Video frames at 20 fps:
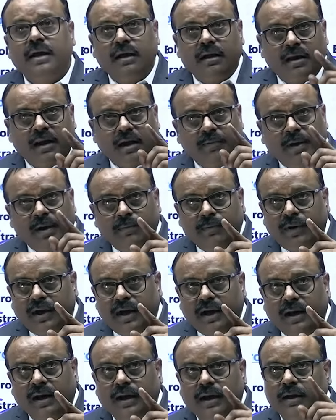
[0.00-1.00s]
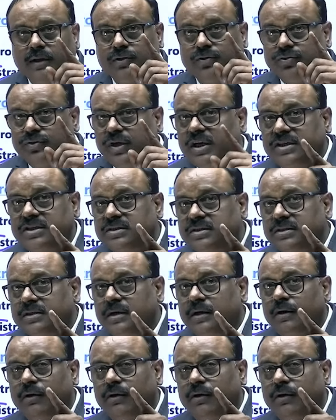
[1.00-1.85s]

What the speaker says: Remember, this